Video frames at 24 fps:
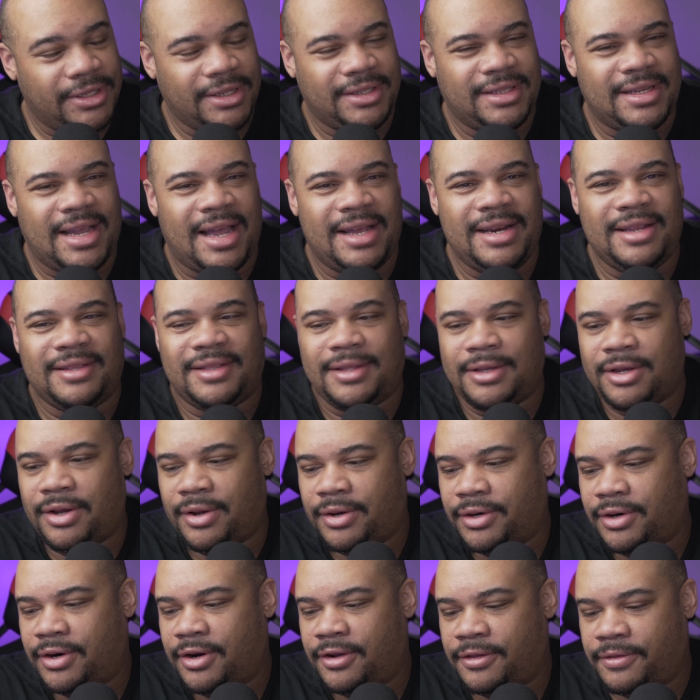exciting thing
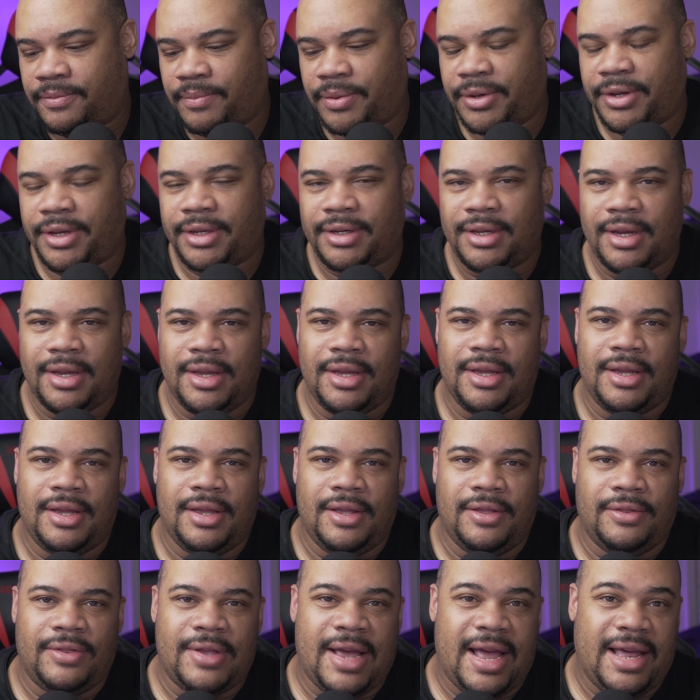on earth, but
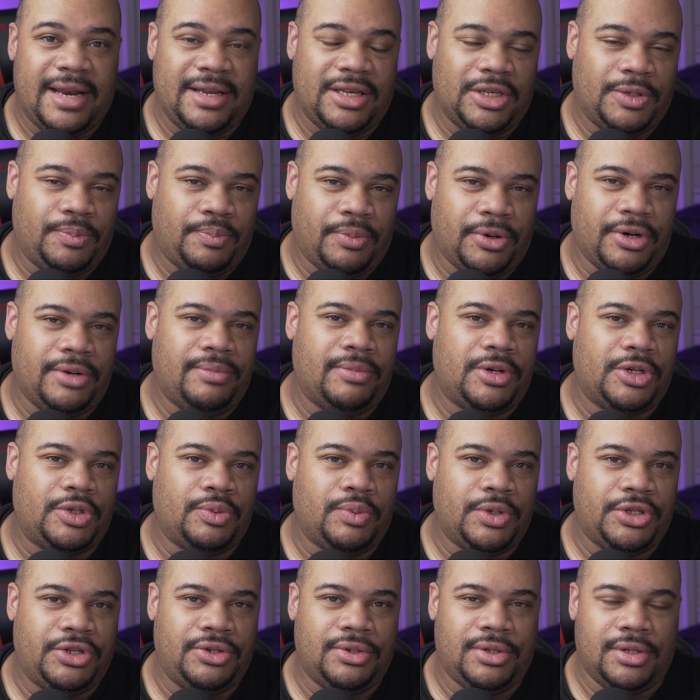that is pretty much
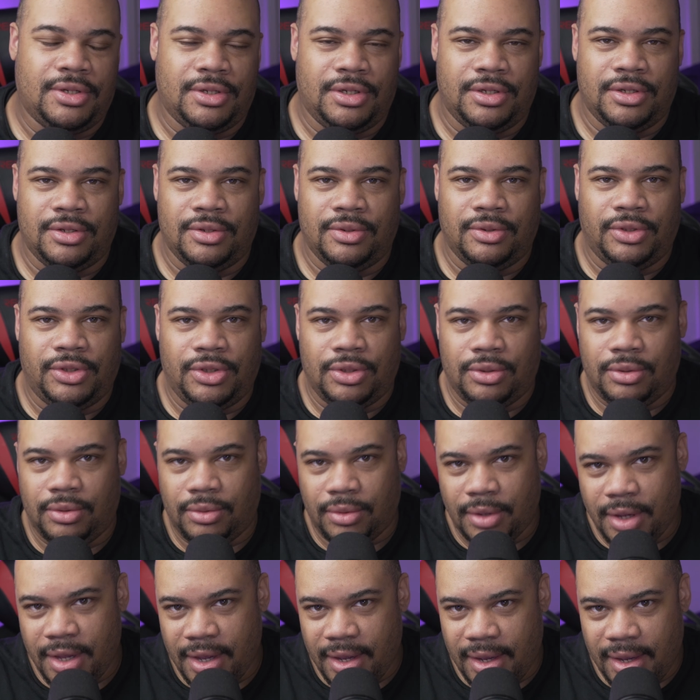what you can do
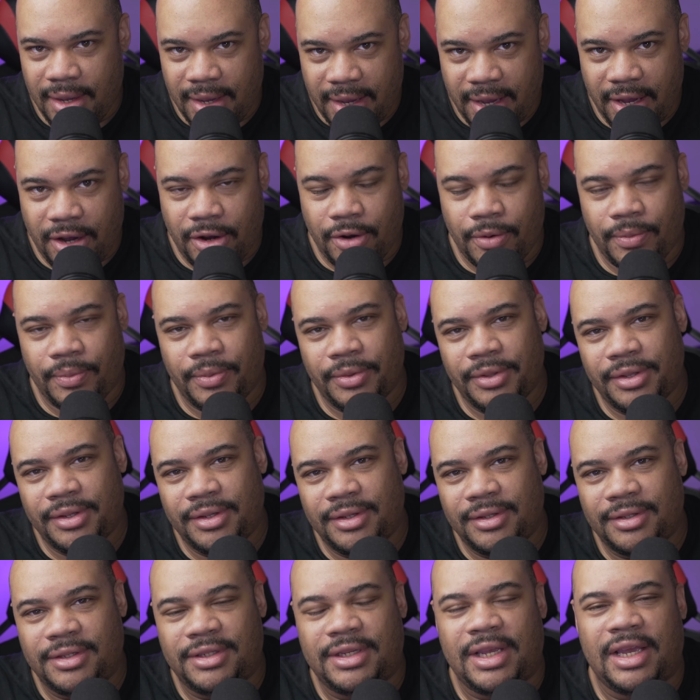to help
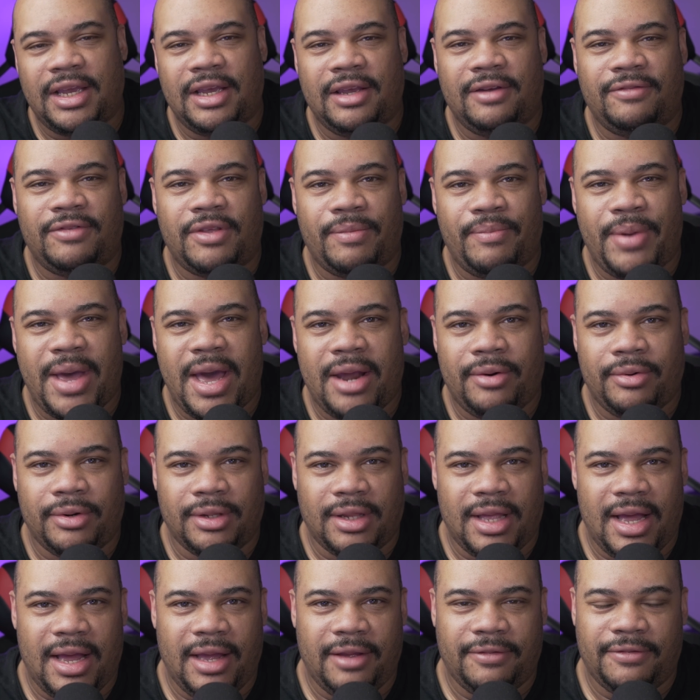save the battery
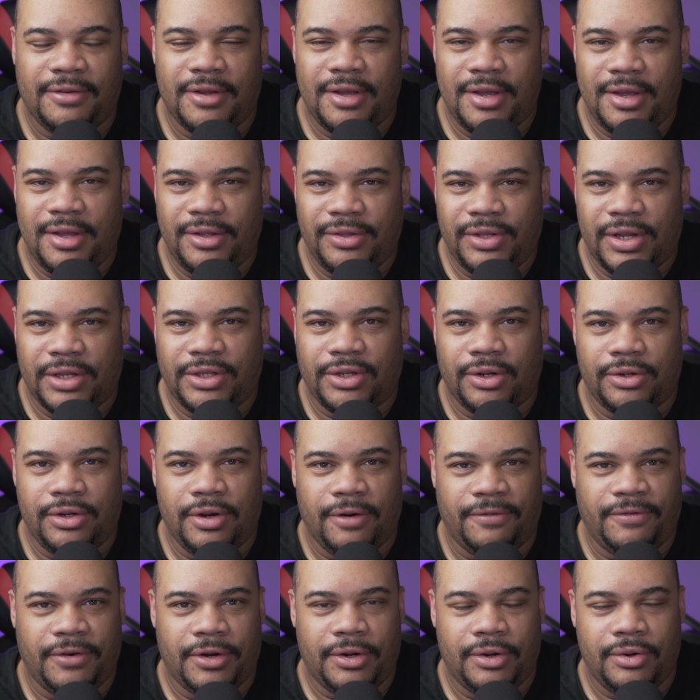life that's on
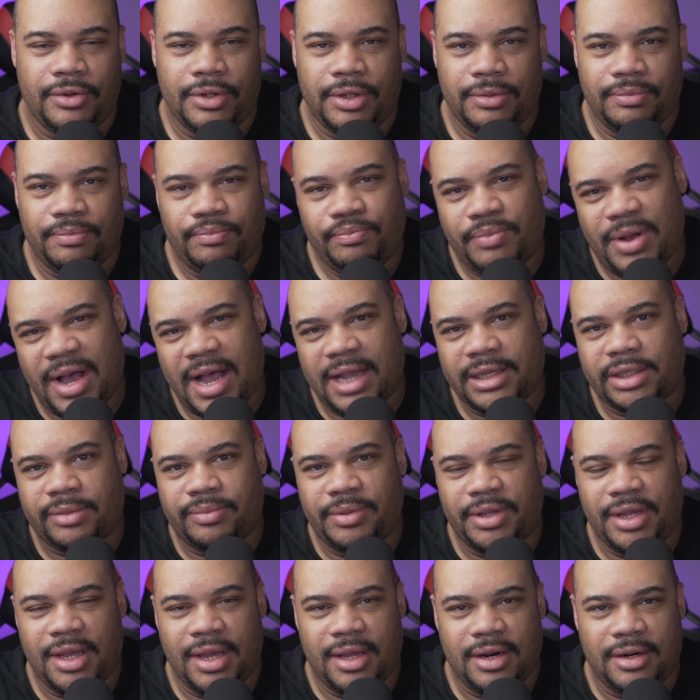your phone, and
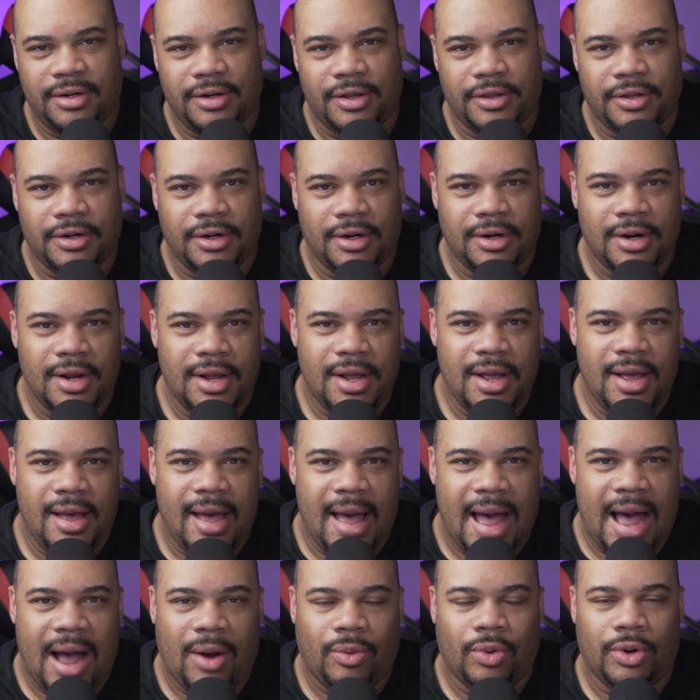possibly get another
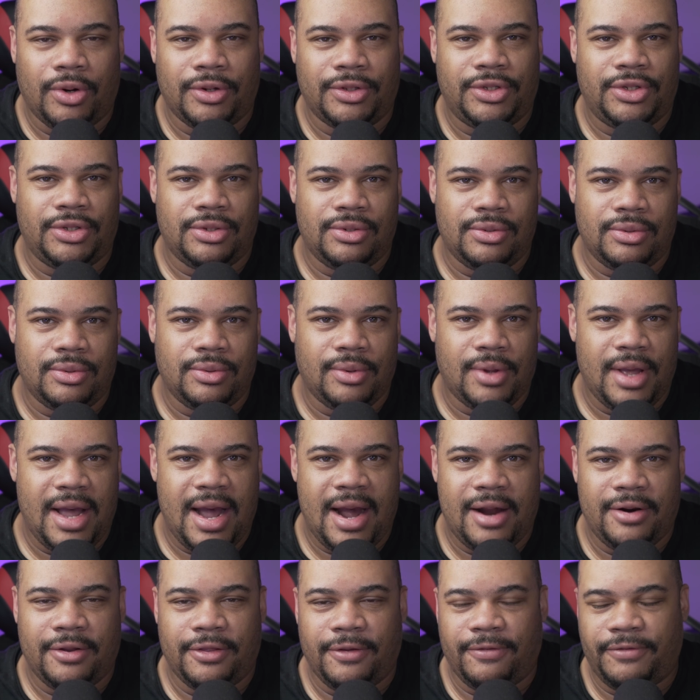hour or two
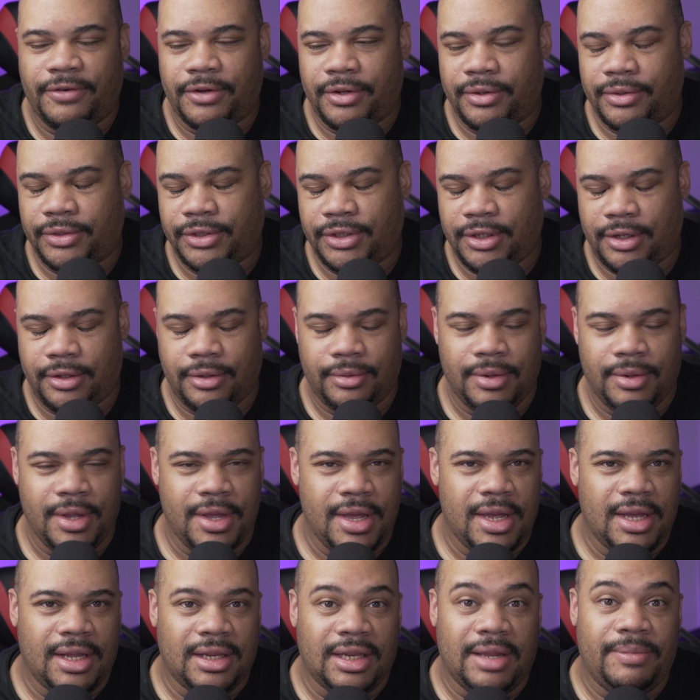out of the phone. So
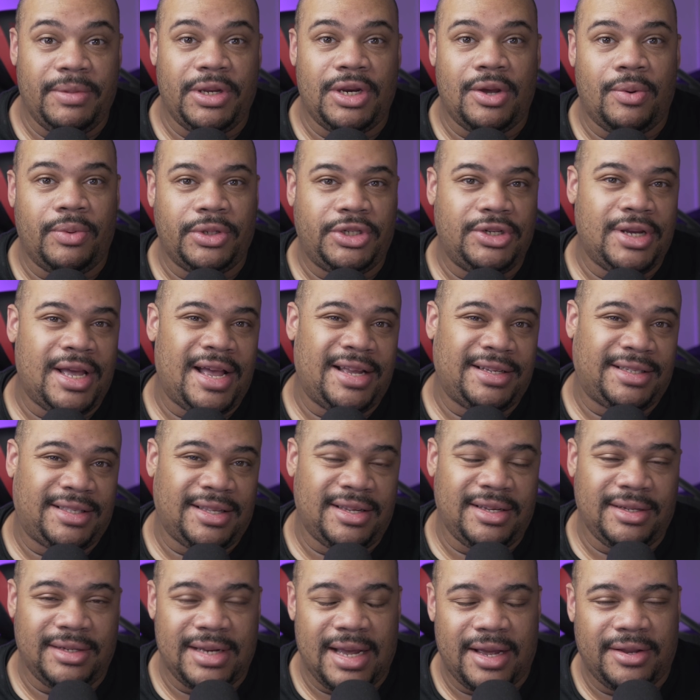let me know what you guys
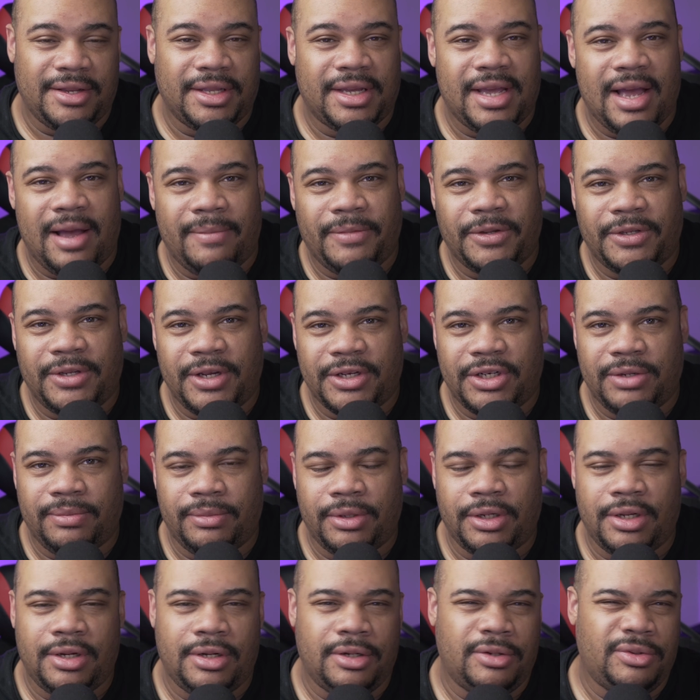think down in the comment section
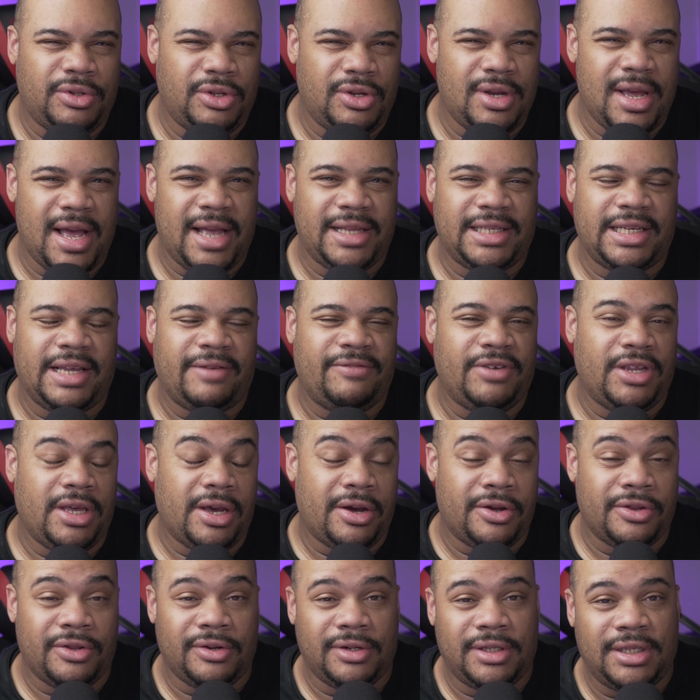below. Do you guys have any
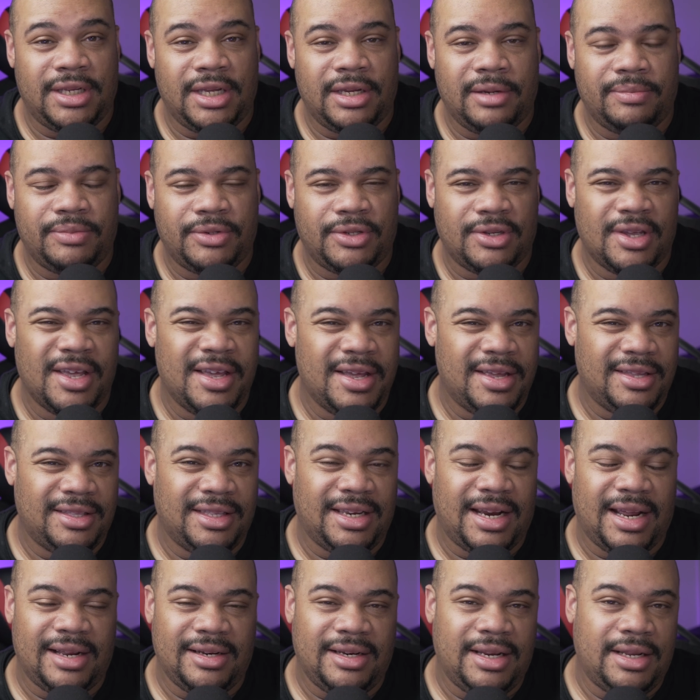other tips
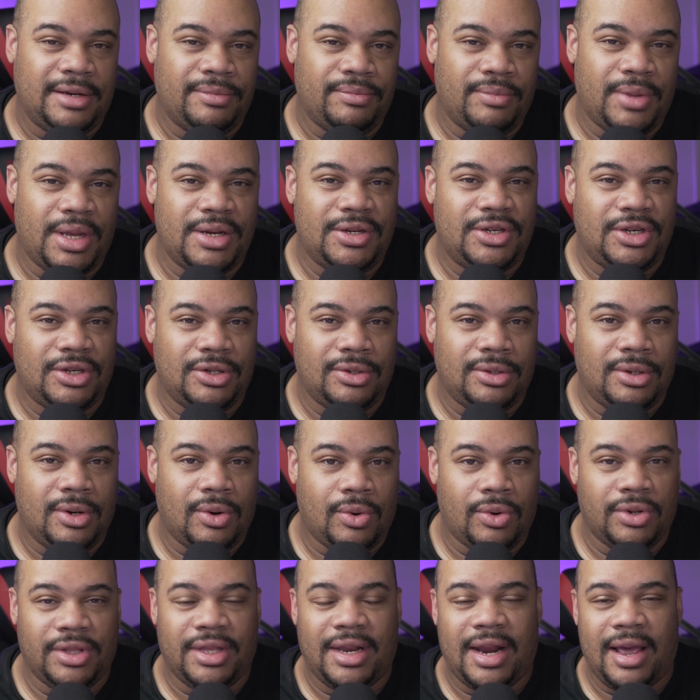that I didn't mention
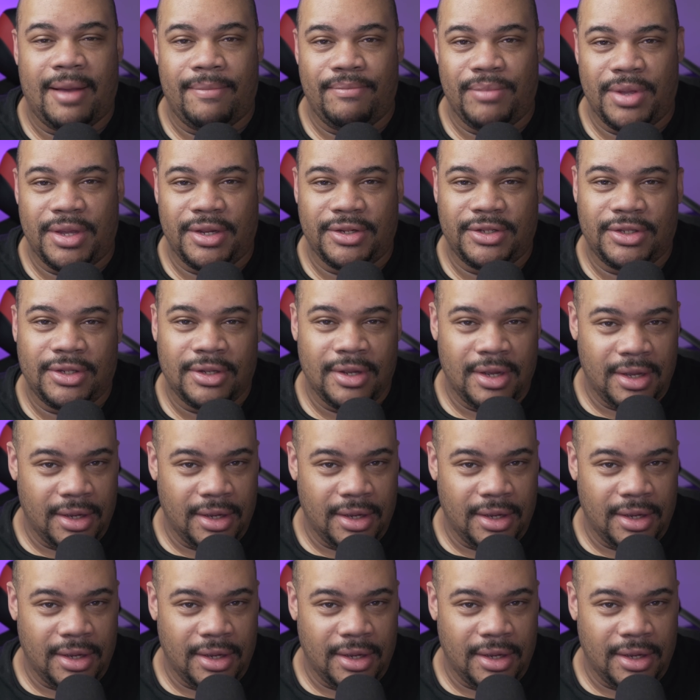or that I missed?